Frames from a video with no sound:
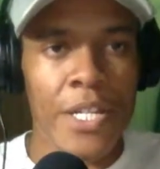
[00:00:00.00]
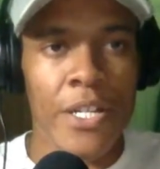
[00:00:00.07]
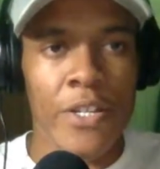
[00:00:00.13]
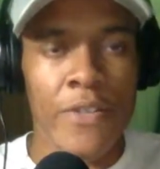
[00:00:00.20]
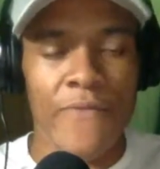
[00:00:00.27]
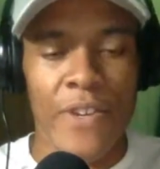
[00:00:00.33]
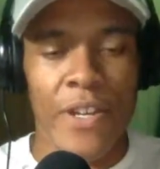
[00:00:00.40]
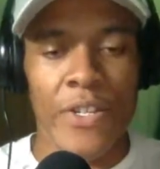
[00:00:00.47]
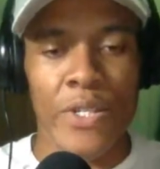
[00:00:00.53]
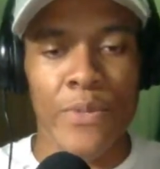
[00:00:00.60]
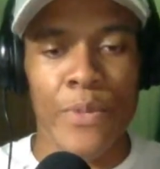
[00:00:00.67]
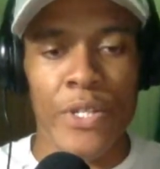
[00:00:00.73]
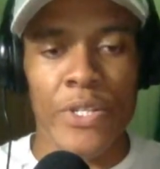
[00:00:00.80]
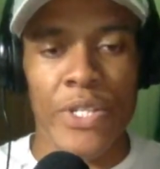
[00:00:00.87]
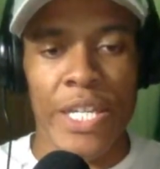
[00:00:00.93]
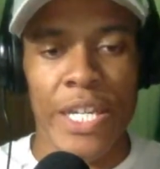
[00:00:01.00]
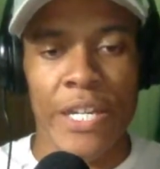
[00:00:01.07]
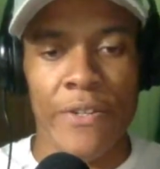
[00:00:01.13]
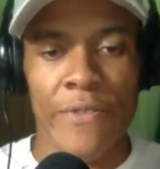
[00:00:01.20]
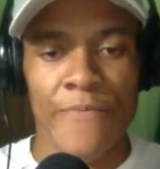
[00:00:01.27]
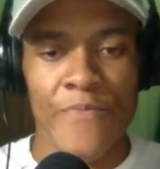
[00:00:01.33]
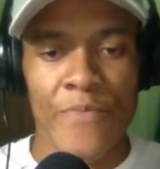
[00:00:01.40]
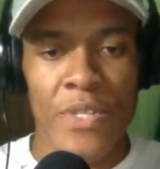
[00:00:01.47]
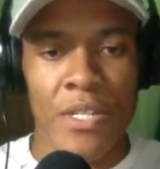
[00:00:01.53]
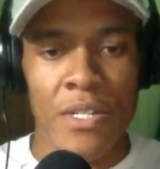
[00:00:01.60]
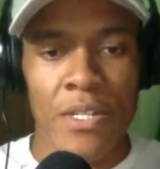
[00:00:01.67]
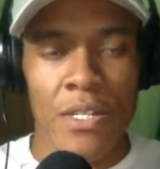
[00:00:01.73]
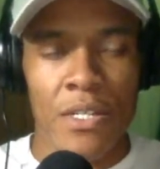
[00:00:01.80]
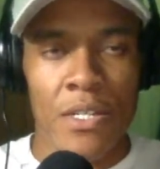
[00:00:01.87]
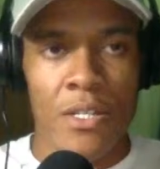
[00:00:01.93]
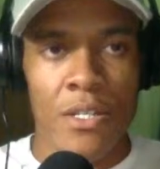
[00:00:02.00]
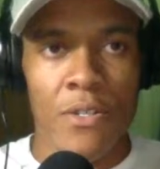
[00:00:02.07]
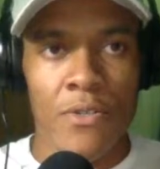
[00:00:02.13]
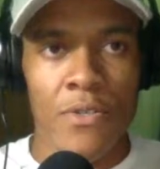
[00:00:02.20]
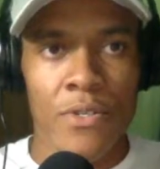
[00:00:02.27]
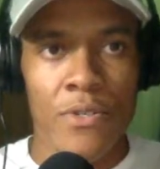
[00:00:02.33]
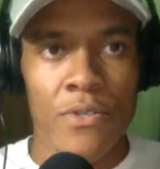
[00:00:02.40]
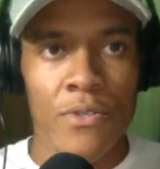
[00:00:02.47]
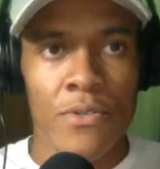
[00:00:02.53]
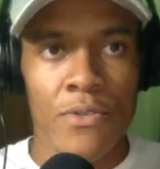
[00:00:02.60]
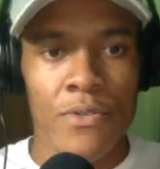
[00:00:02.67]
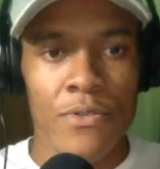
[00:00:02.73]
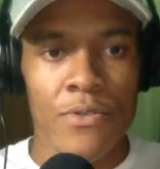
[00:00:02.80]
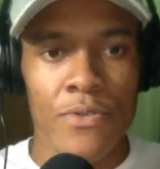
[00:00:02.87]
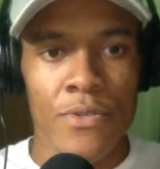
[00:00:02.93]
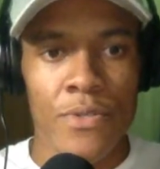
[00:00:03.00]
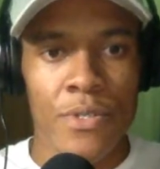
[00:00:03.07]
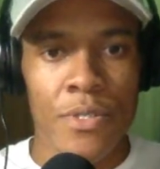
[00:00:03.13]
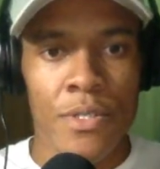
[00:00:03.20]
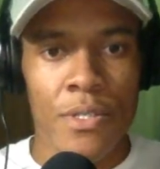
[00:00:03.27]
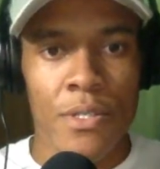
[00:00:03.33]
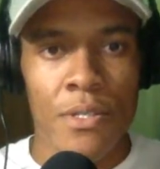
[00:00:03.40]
on a very small scale. Goku's